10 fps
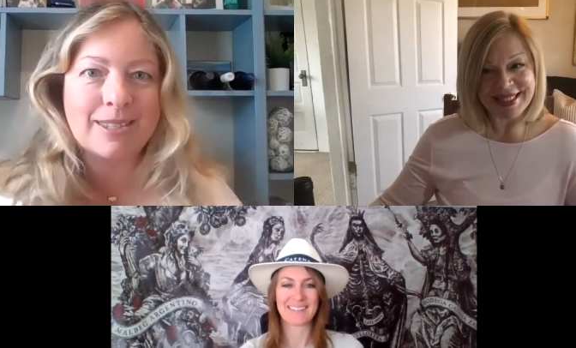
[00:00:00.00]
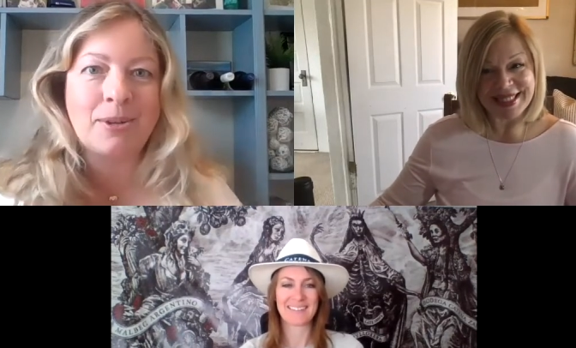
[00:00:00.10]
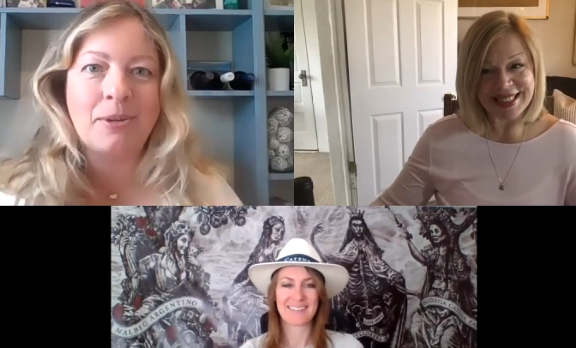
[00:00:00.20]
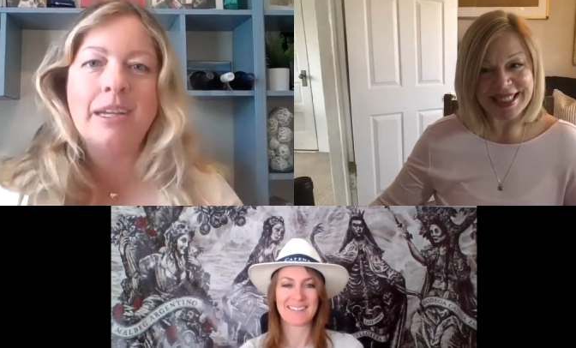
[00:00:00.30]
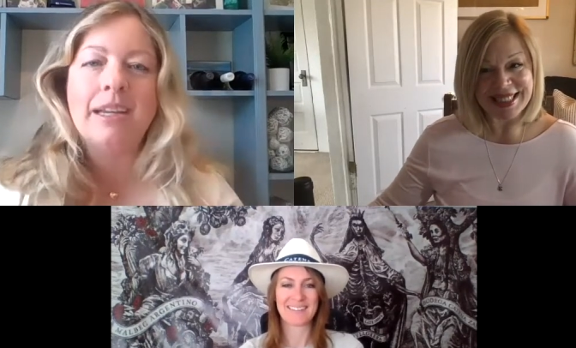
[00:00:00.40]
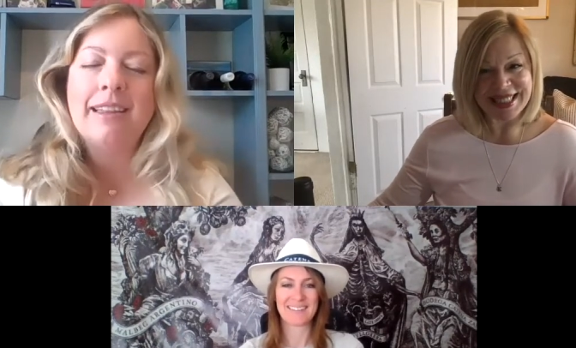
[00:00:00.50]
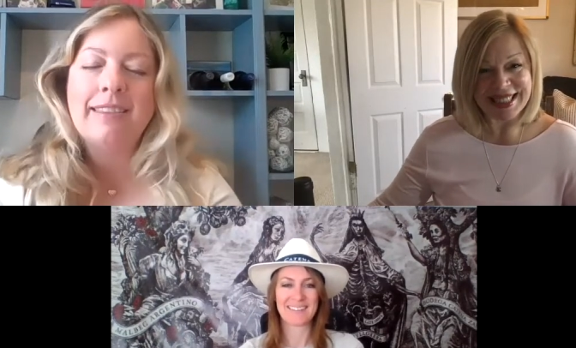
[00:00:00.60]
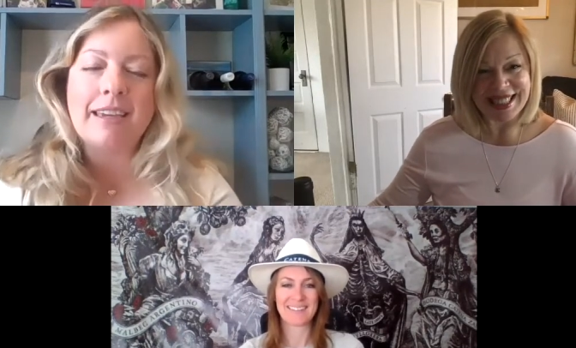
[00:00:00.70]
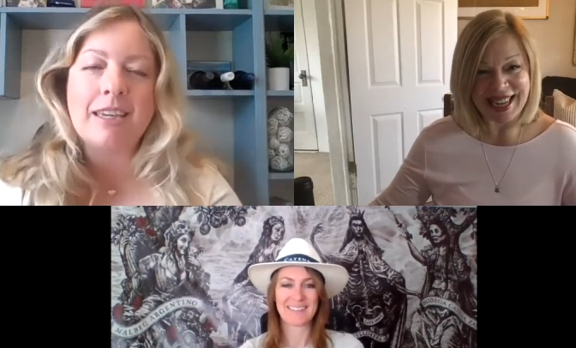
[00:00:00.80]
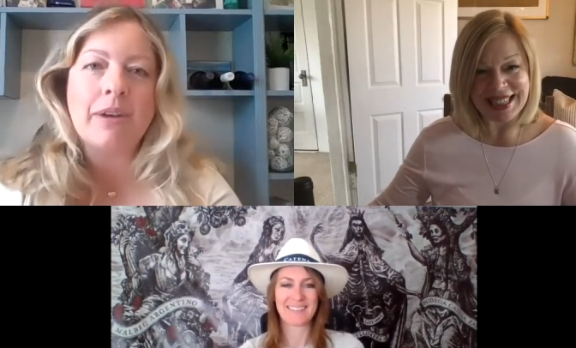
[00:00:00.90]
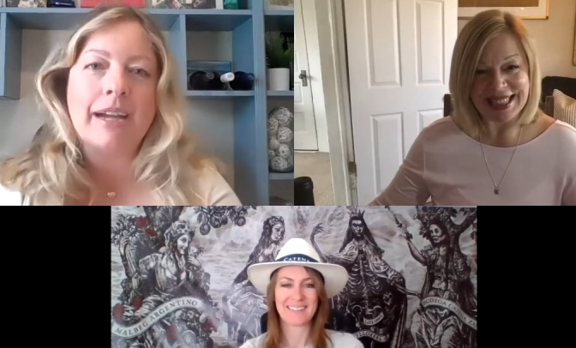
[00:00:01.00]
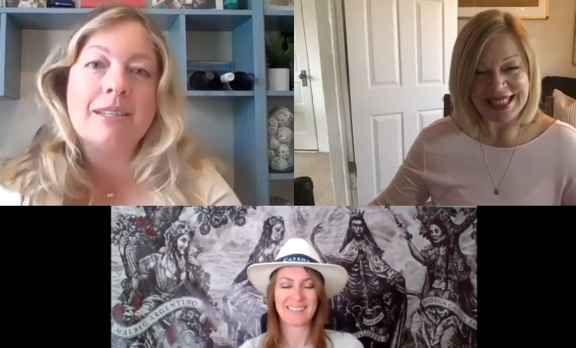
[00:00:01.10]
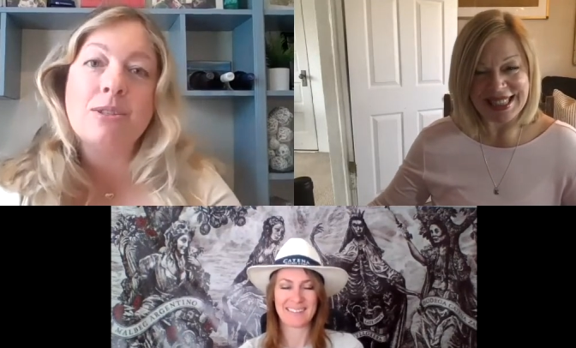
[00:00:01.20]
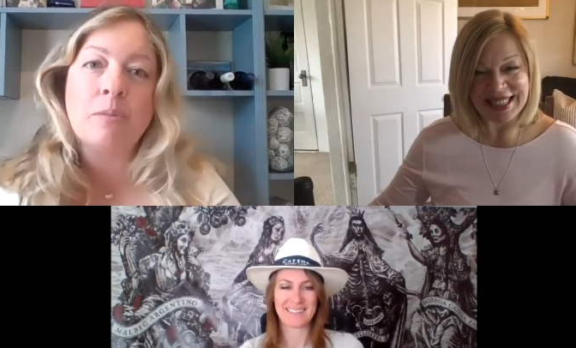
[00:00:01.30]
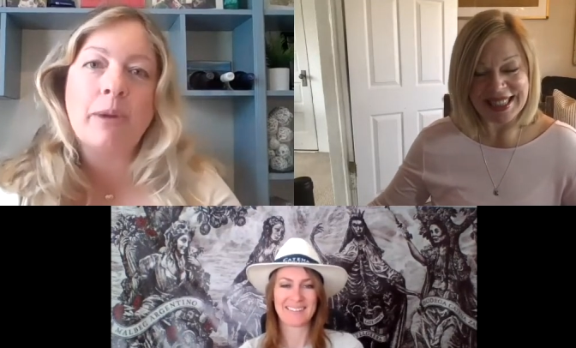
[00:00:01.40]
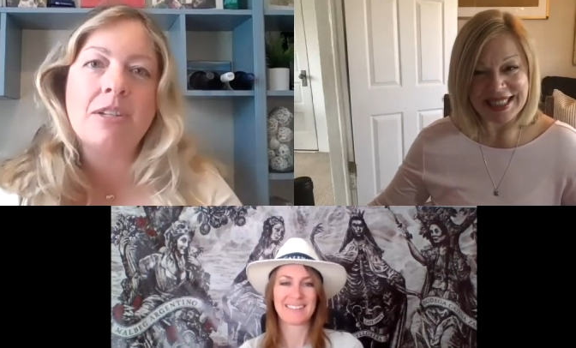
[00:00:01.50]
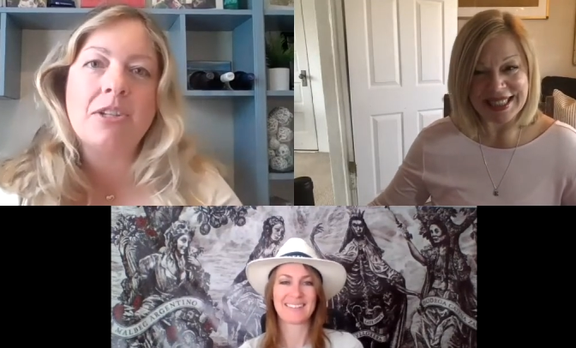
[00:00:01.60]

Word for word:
Speaker 1: So thank you guys so much.